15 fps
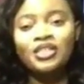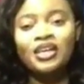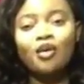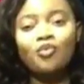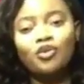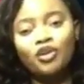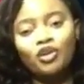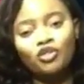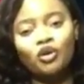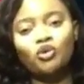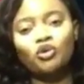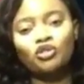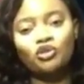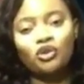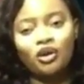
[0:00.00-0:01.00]
application I
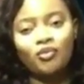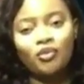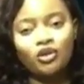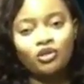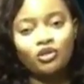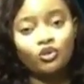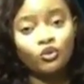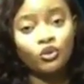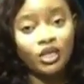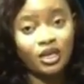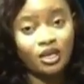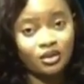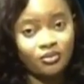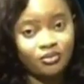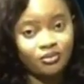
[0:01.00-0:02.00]
want to talk about
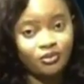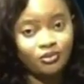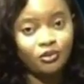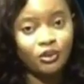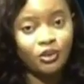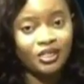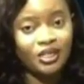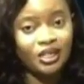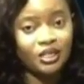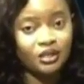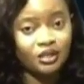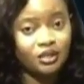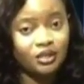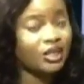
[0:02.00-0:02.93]
today, foresight. That's